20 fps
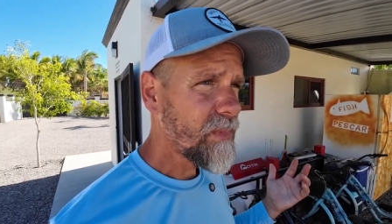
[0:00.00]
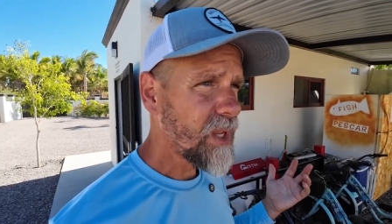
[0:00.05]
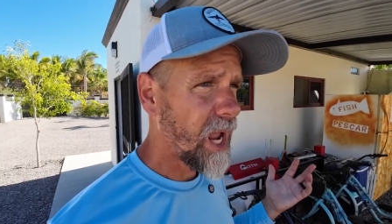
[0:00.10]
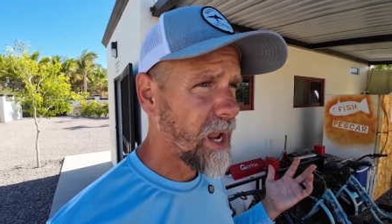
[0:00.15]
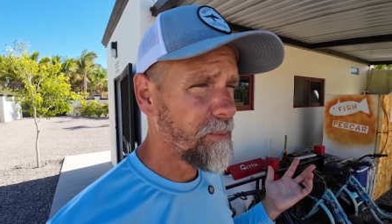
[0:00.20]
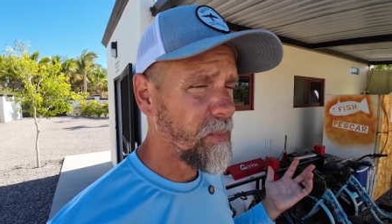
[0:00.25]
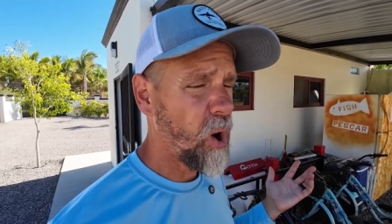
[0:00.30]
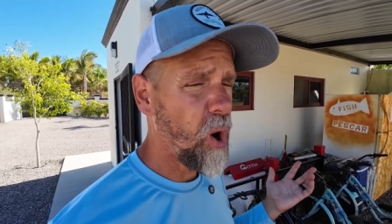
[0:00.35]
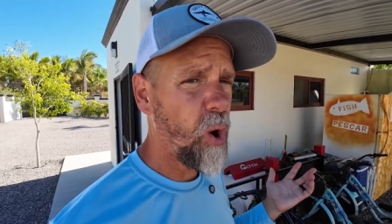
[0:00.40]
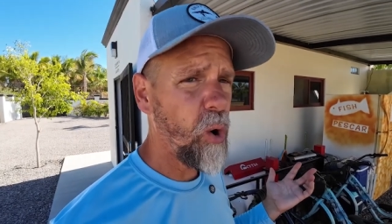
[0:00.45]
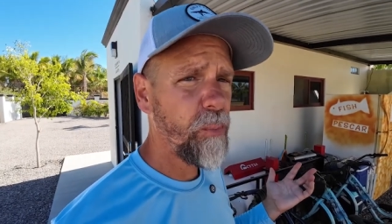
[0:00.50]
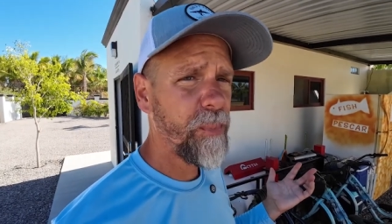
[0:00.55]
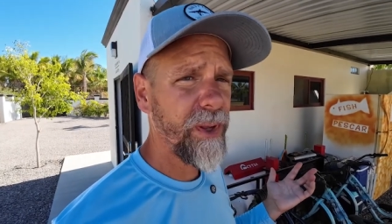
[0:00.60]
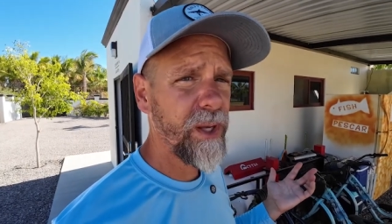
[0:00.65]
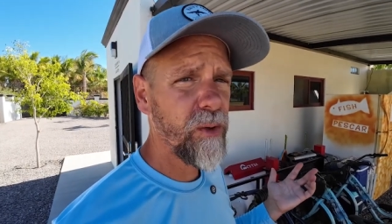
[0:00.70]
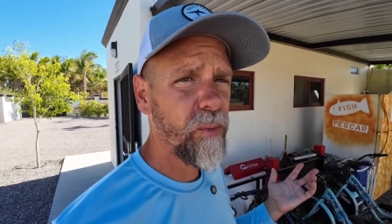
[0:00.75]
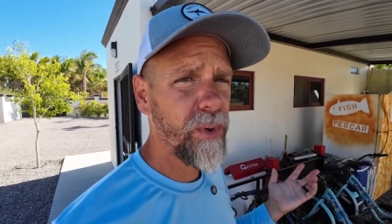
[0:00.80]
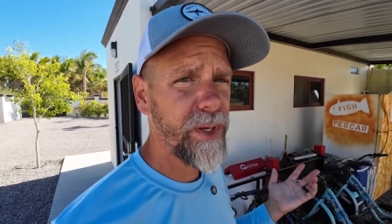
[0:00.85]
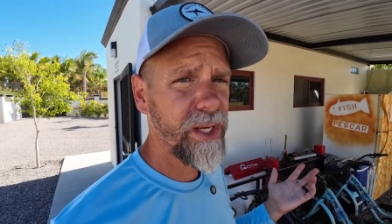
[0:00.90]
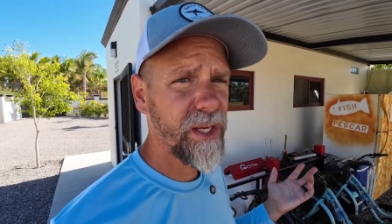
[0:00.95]
I'm
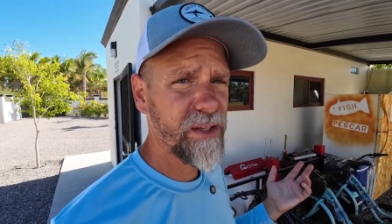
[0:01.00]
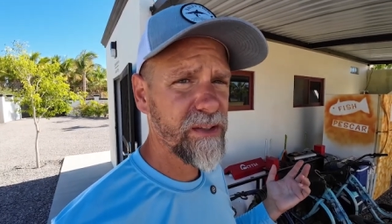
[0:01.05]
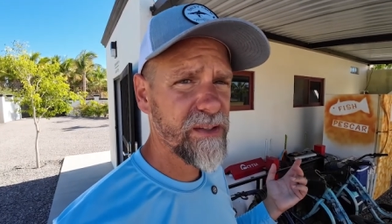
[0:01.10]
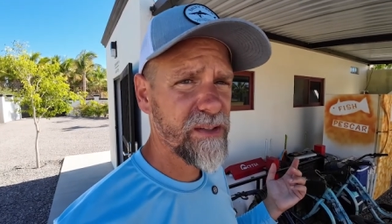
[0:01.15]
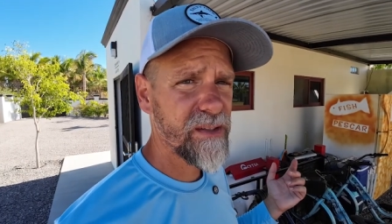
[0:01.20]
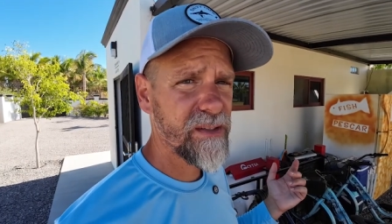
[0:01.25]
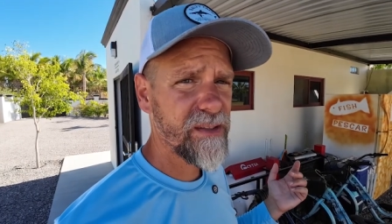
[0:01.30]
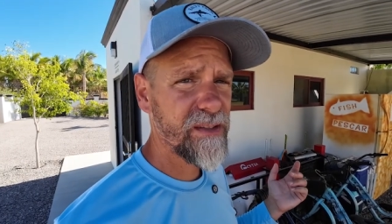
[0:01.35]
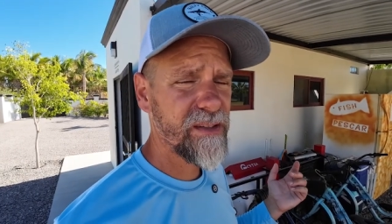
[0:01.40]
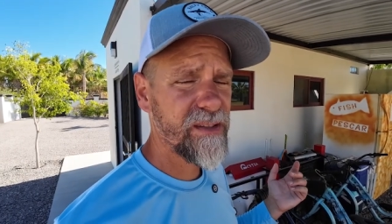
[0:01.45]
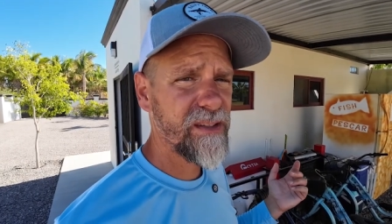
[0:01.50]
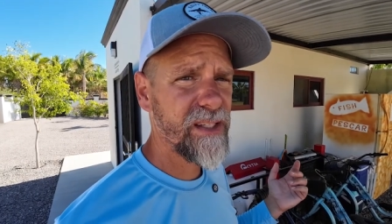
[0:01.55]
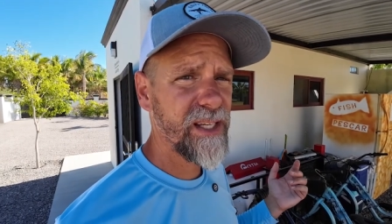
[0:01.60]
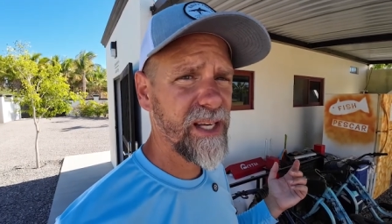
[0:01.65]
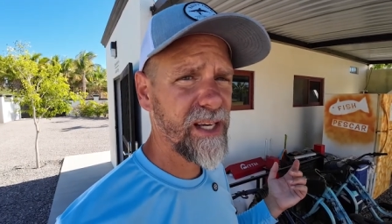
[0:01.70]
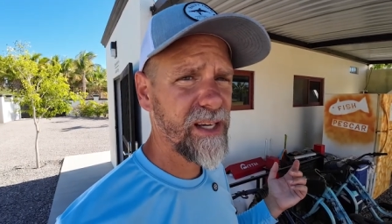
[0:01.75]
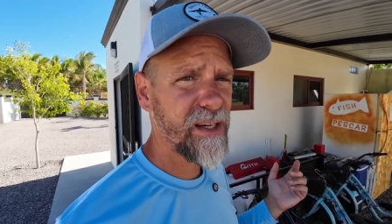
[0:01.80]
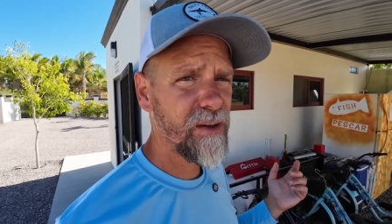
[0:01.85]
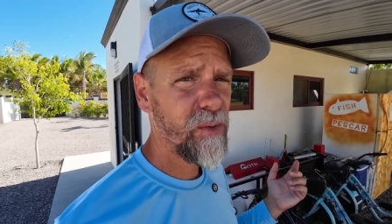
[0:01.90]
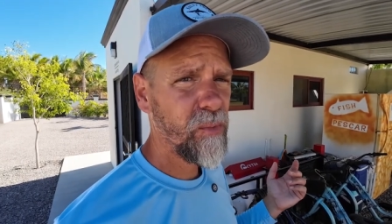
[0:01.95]
hoping we can
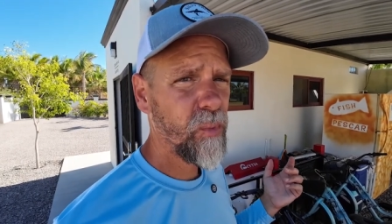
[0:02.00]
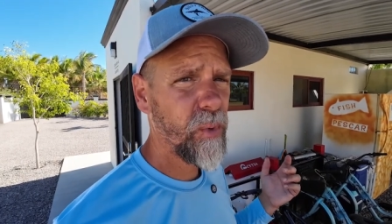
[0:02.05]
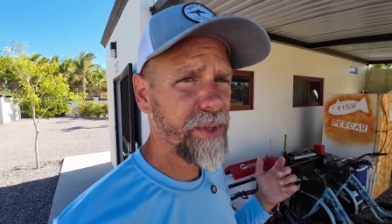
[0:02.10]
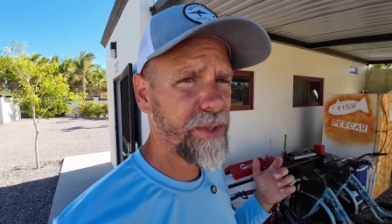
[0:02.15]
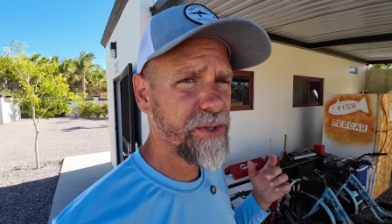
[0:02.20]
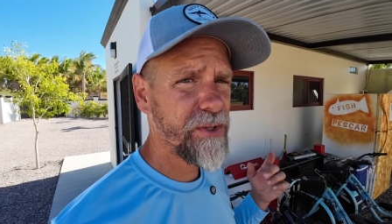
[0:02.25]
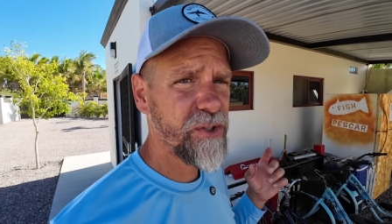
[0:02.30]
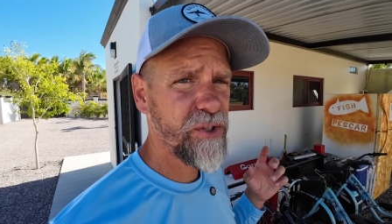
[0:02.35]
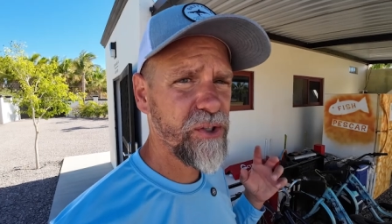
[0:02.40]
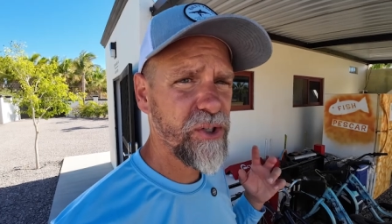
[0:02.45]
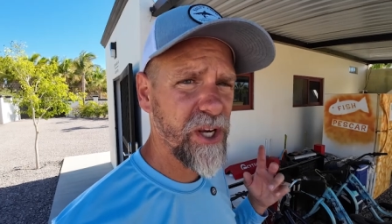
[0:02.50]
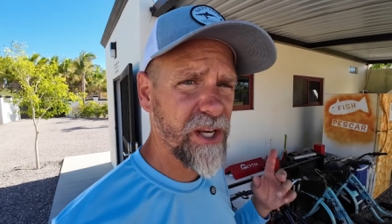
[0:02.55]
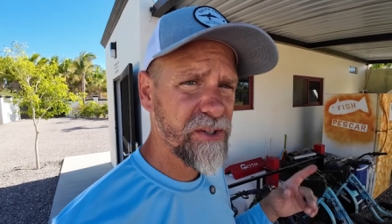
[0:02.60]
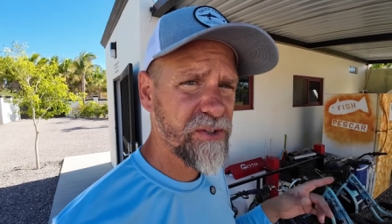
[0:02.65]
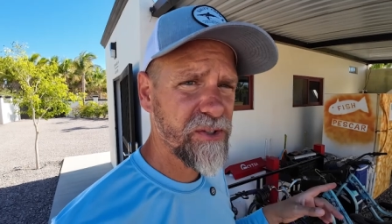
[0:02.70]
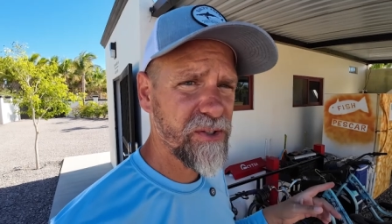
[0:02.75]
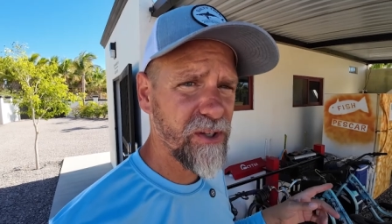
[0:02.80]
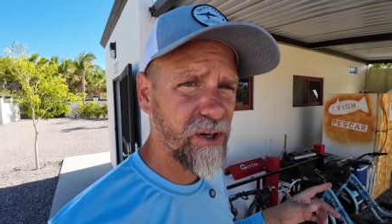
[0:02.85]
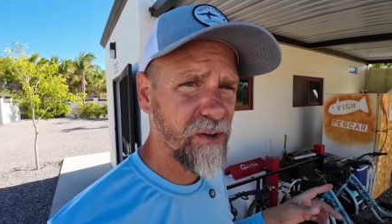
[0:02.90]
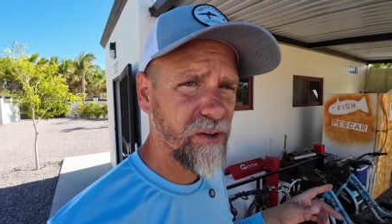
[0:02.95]
stick with
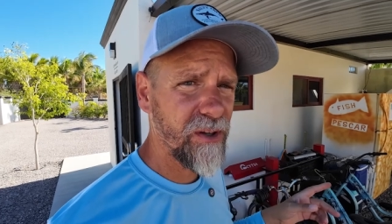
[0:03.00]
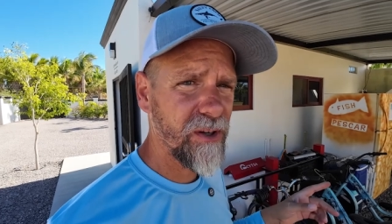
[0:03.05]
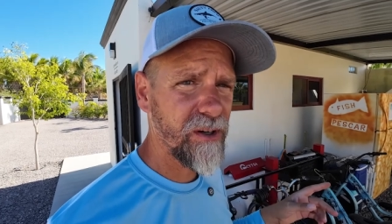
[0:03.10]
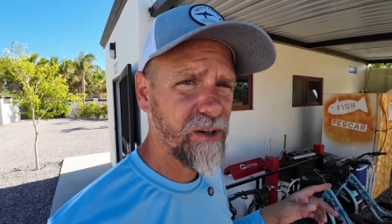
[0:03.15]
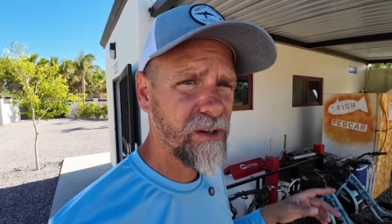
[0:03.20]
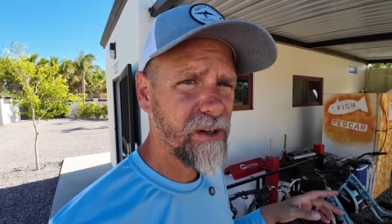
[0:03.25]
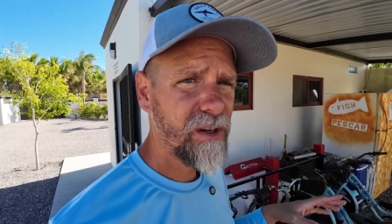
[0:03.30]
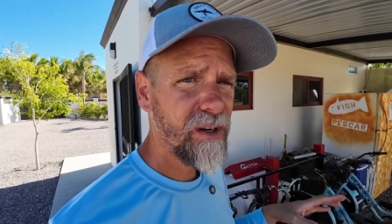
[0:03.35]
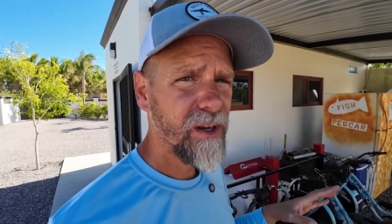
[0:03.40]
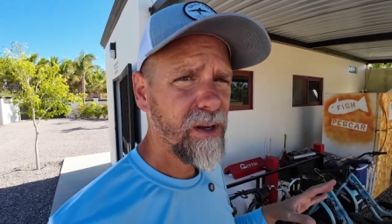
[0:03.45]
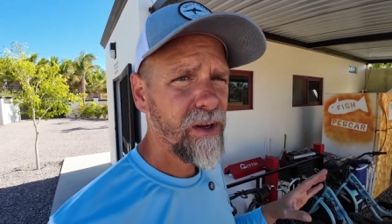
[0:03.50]
just solar